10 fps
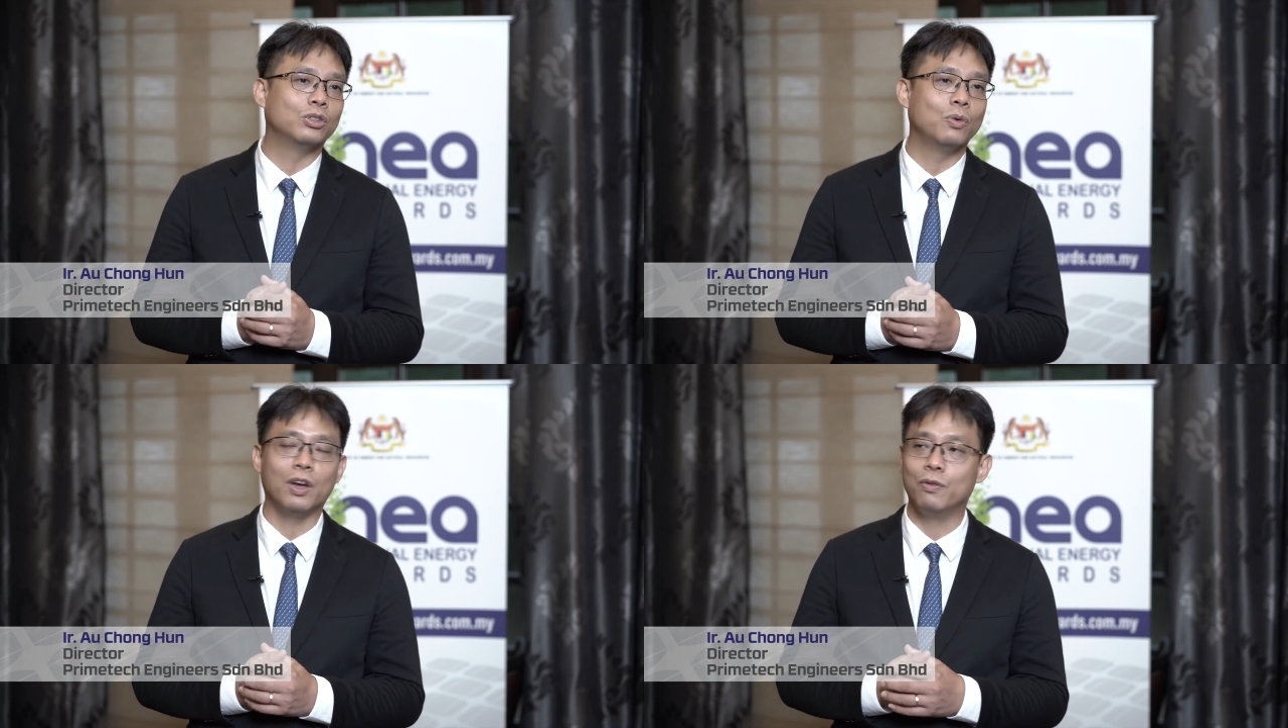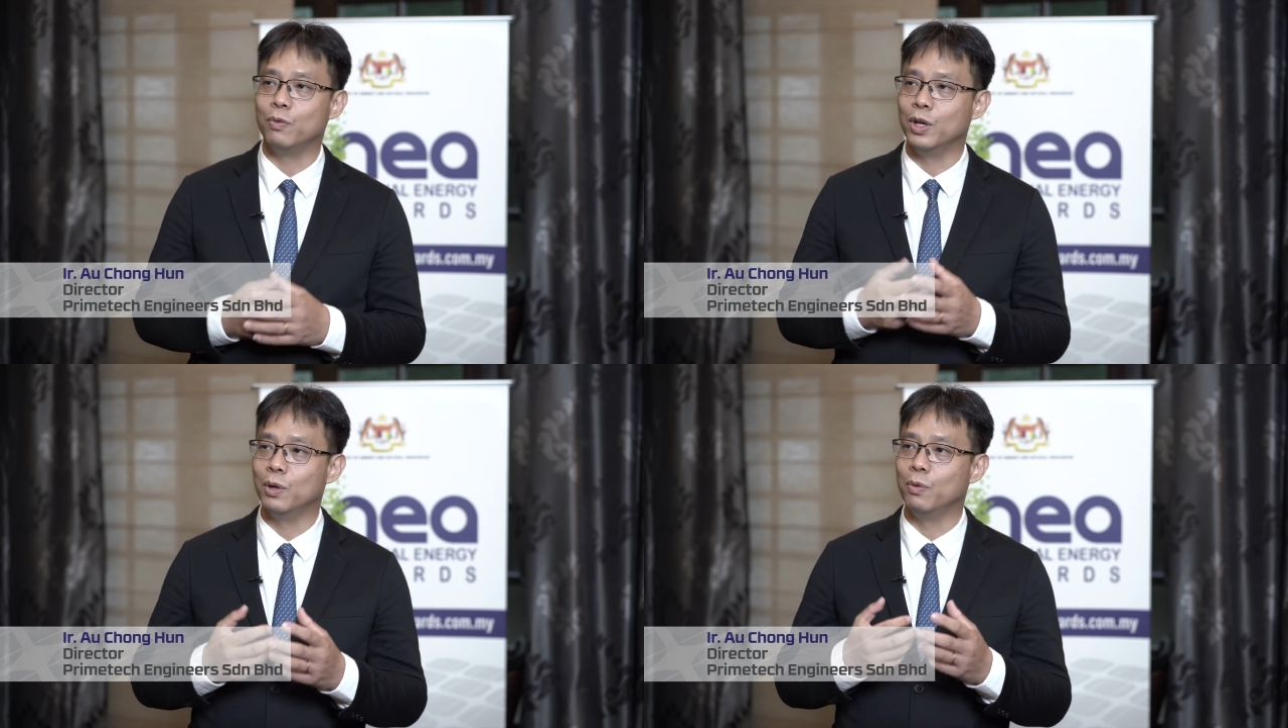So
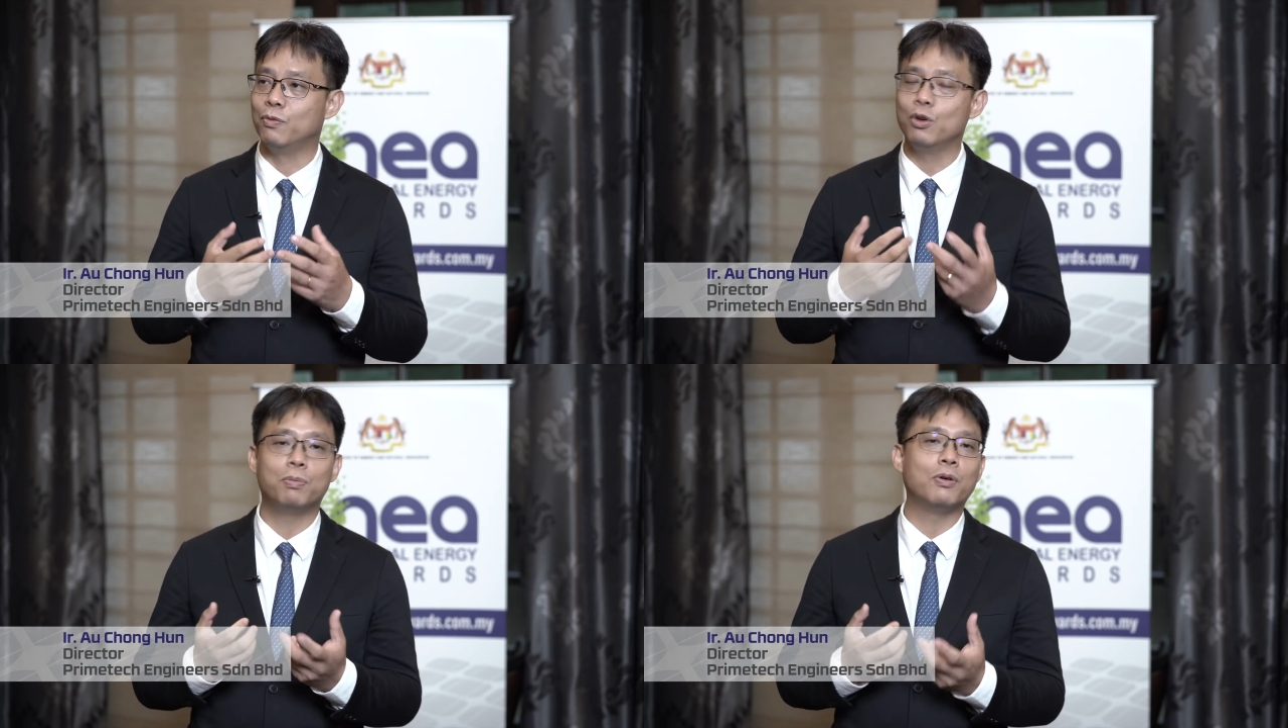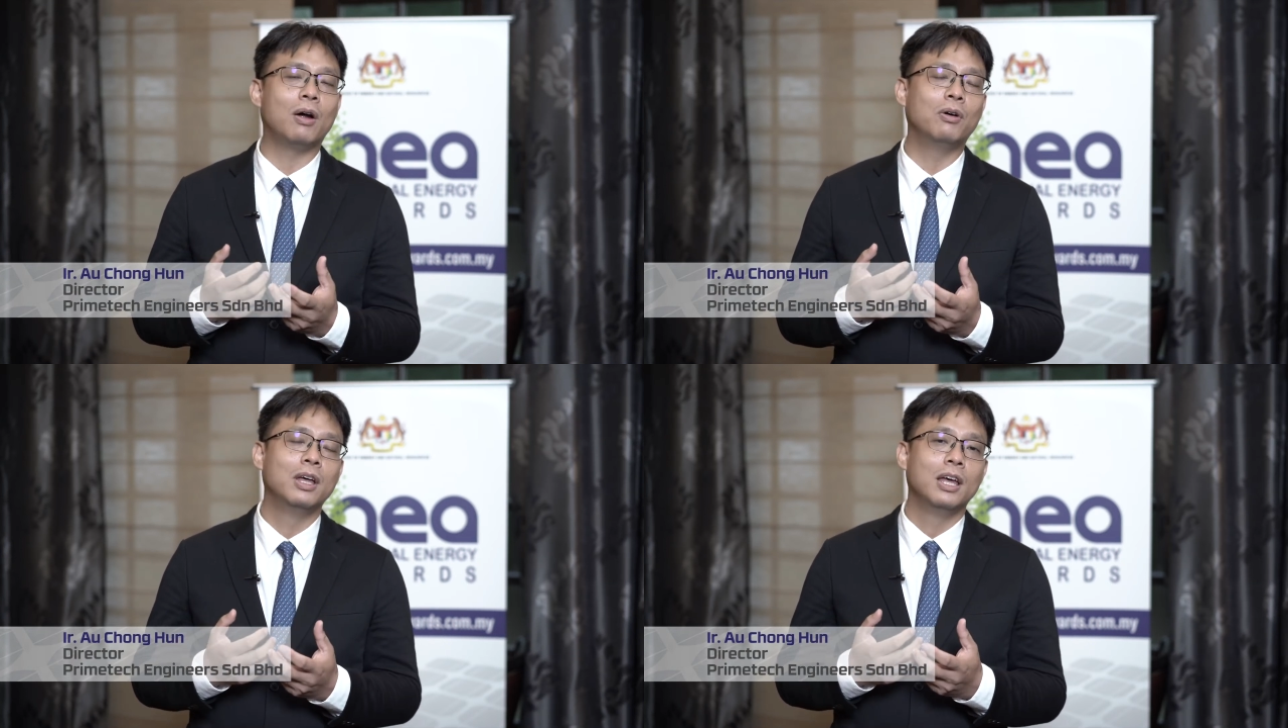we feel
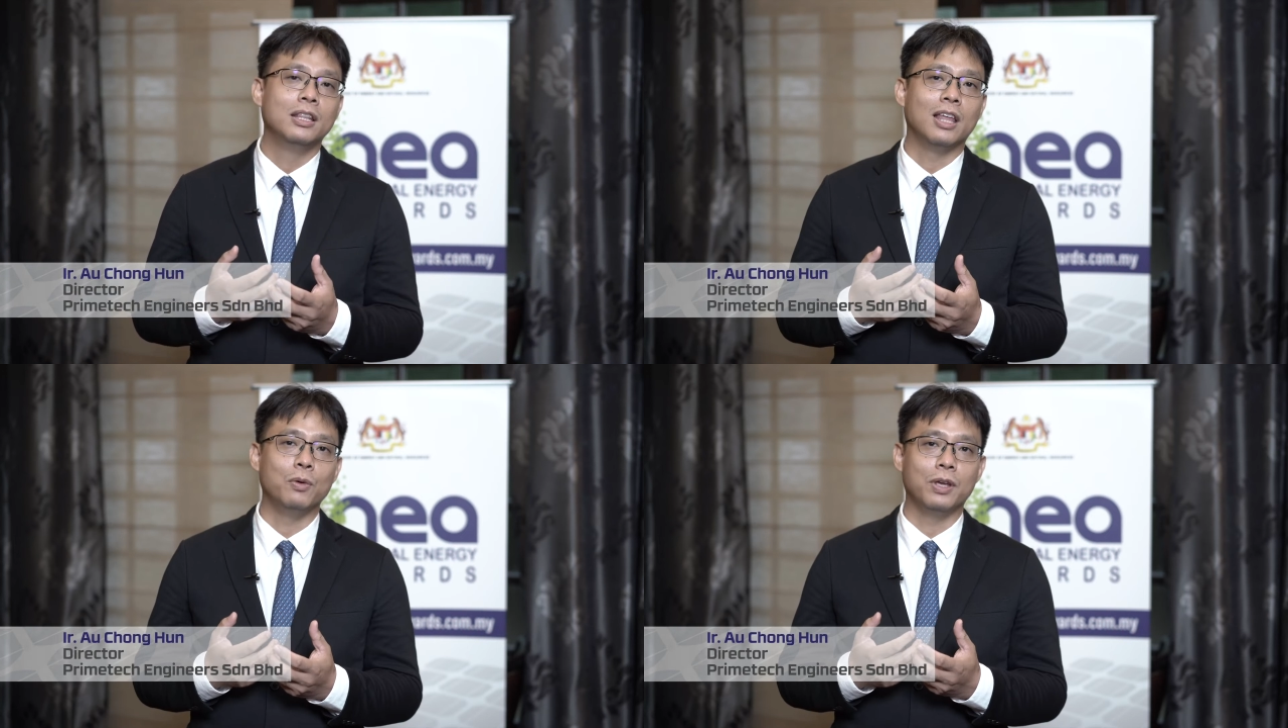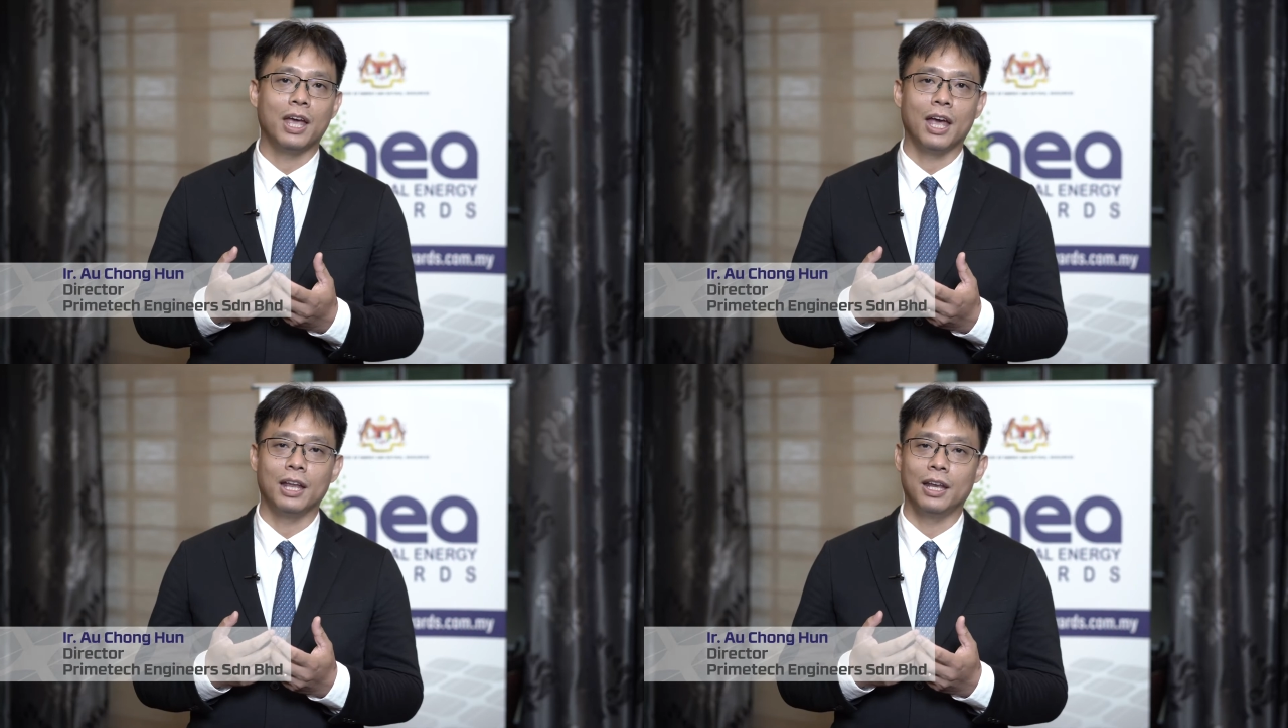proud that we
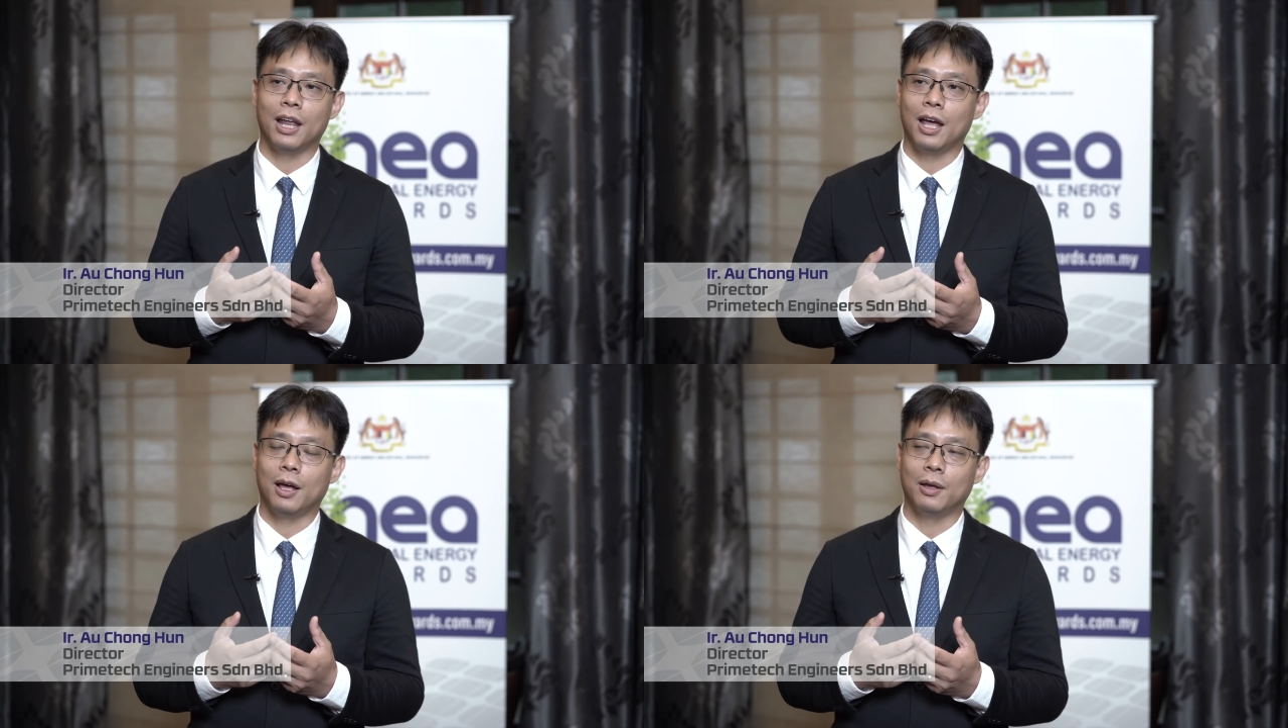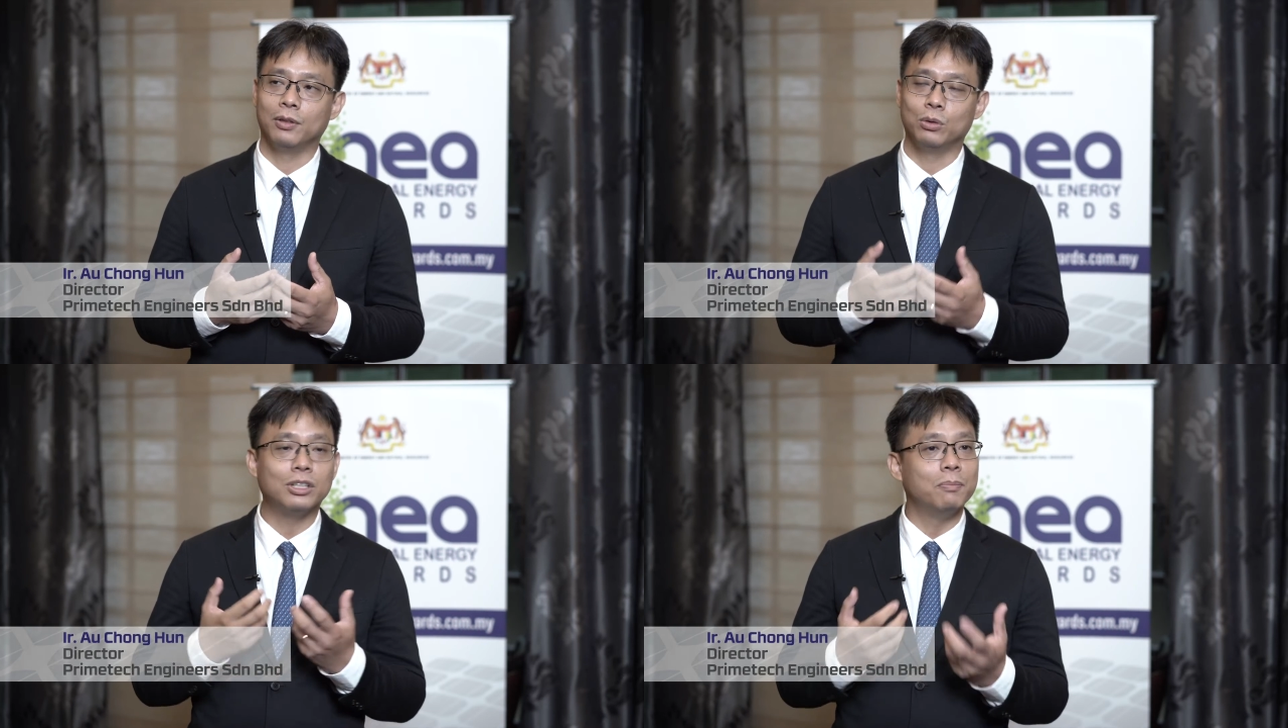can
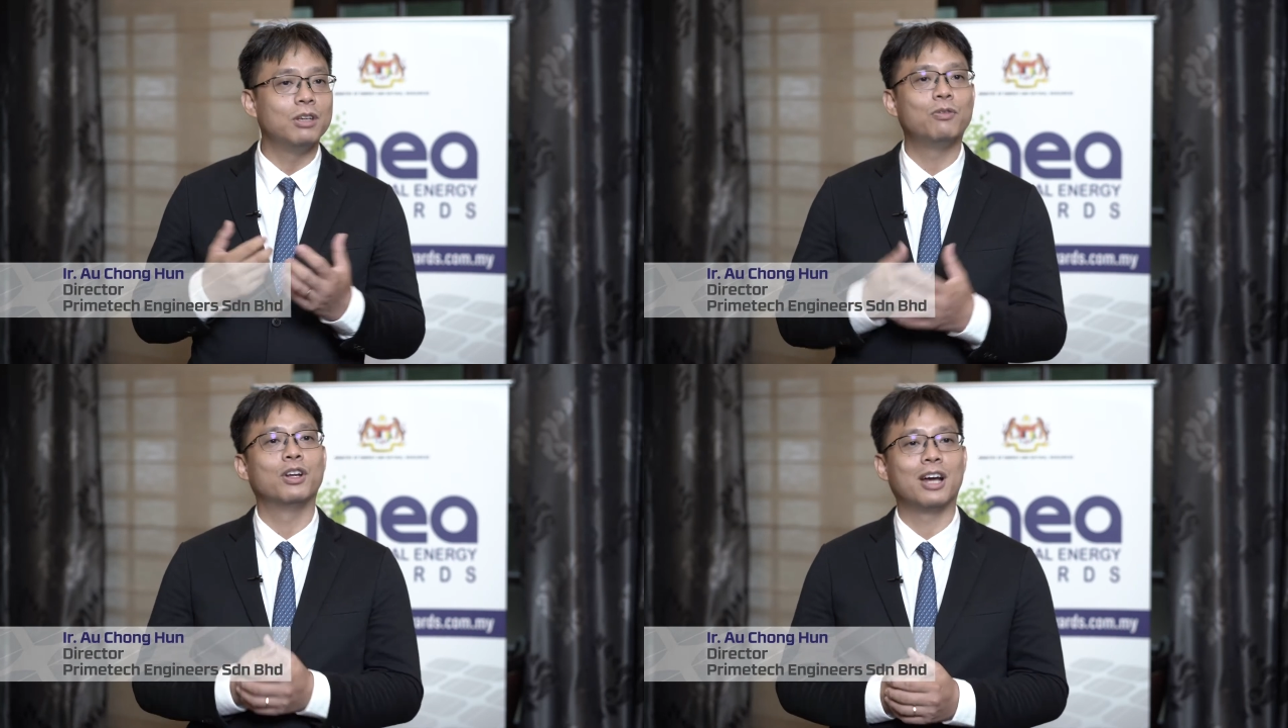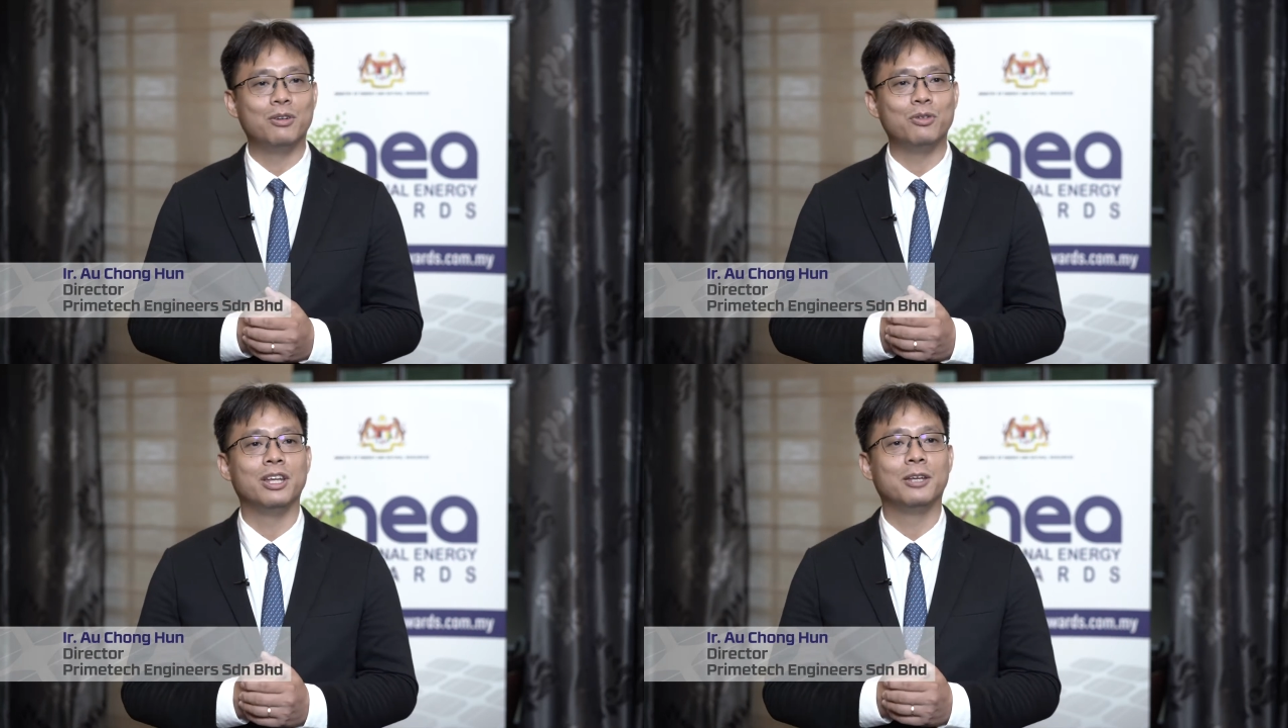do something for the country.